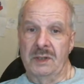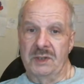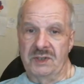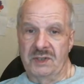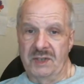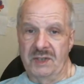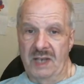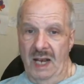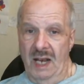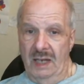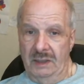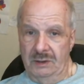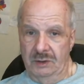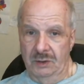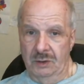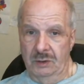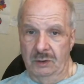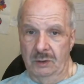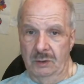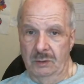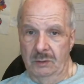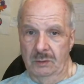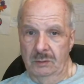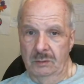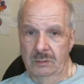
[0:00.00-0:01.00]

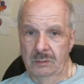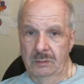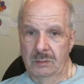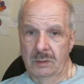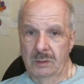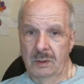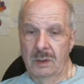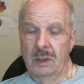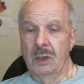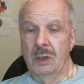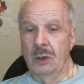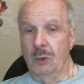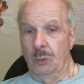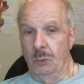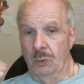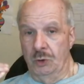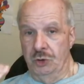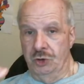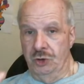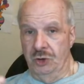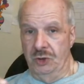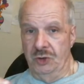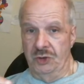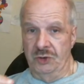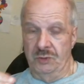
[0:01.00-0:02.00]
tactical,
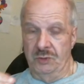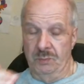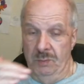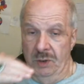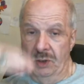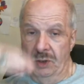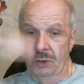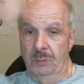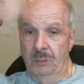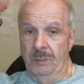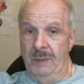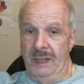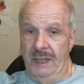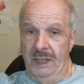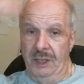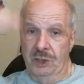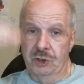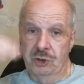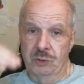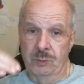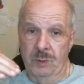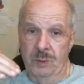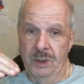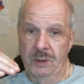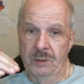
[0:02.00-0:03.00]
which is middle
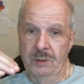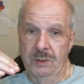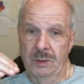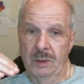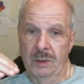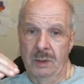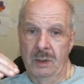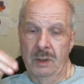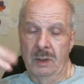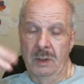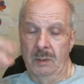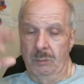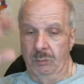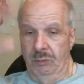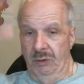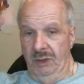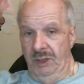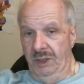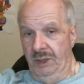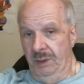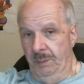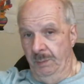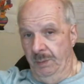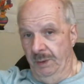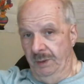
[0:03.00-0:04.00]
management,
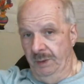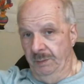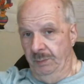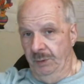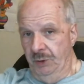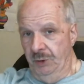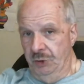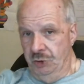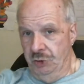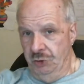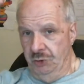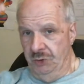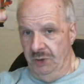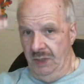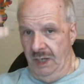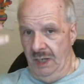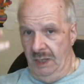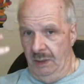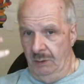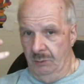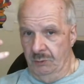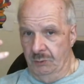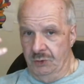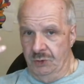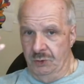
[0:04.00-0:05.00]
bringing the big picture
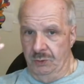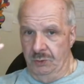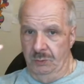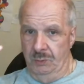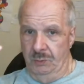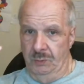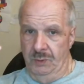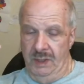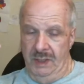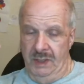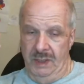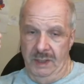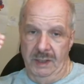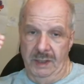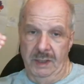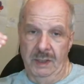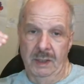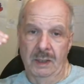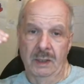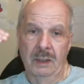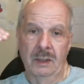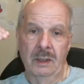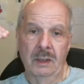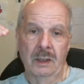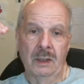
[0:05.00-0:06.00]
down to the
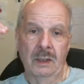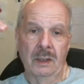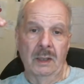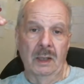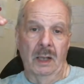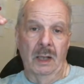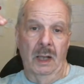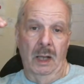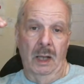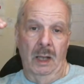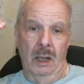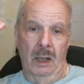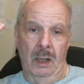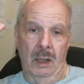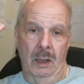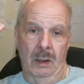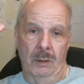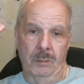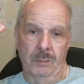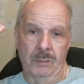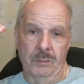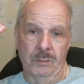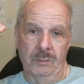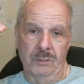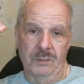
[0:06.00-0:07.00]

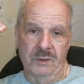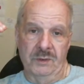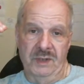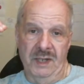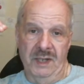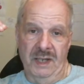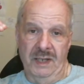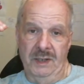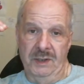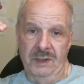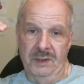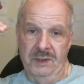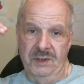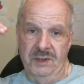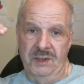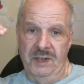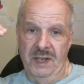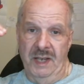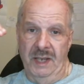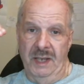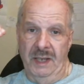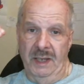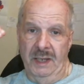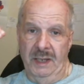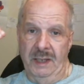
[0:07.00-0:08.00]

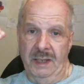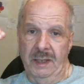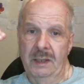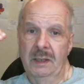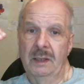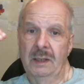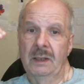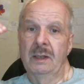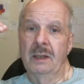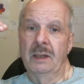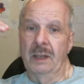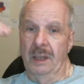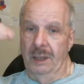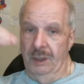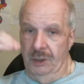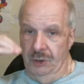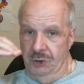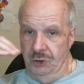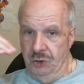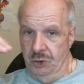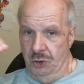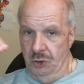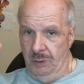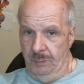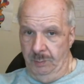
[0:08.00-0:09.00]
day-to-day and
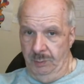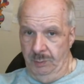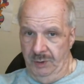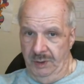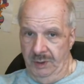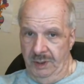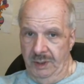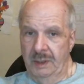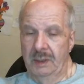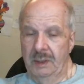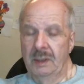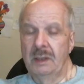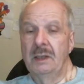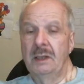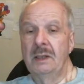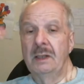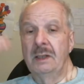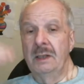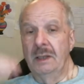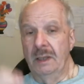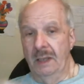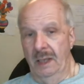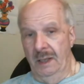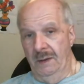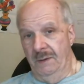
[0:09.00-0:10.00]
interpreting,
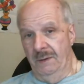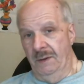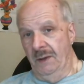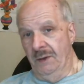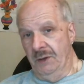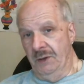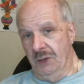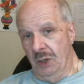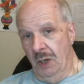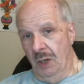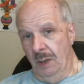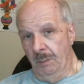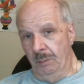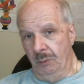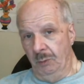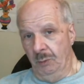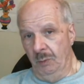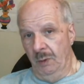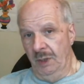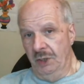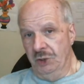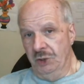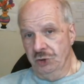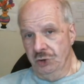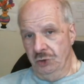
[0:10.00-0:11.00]
and then the
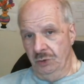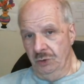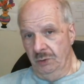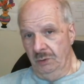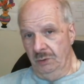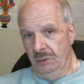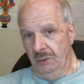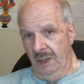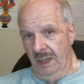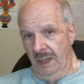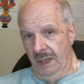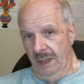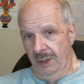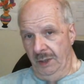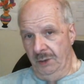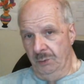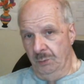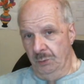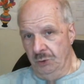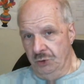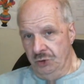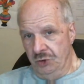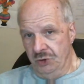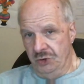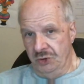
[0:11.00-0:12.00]
operational end,
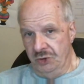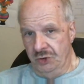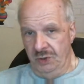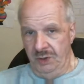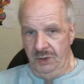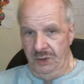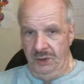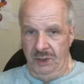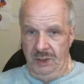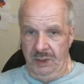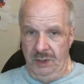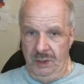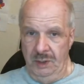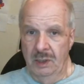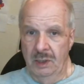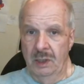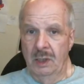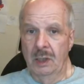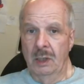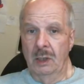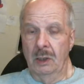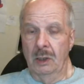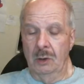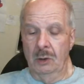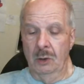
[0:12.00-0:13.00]
which is at the
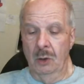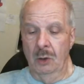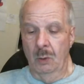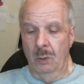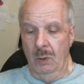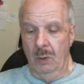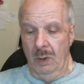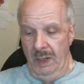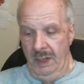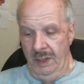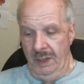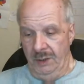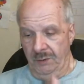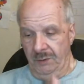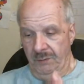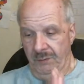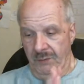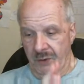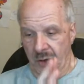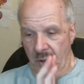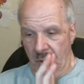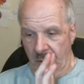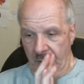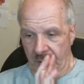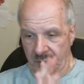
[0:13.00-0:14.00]
lower end of
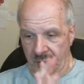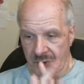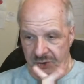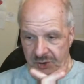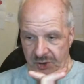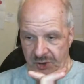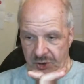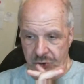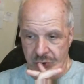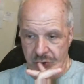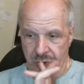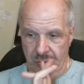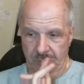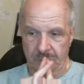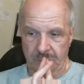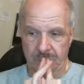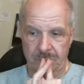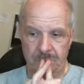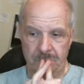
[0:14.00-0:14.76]
the organization.